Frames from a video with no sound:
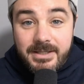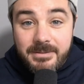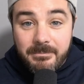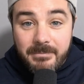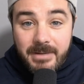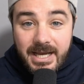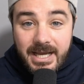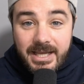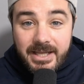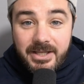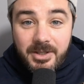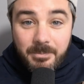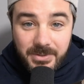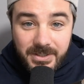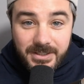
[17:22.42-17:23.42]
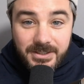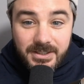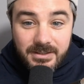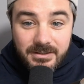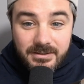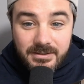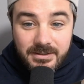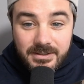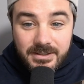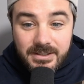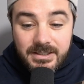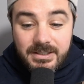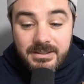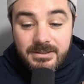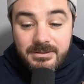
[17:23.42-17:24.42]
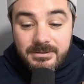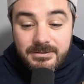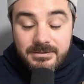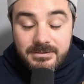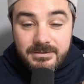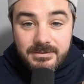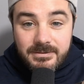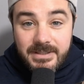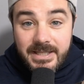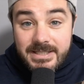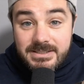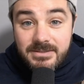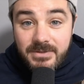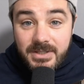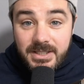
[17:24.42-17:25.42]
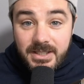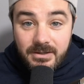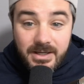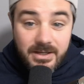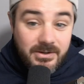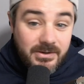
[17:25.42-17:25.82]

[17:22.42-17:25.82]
in my opinion. And that's the video.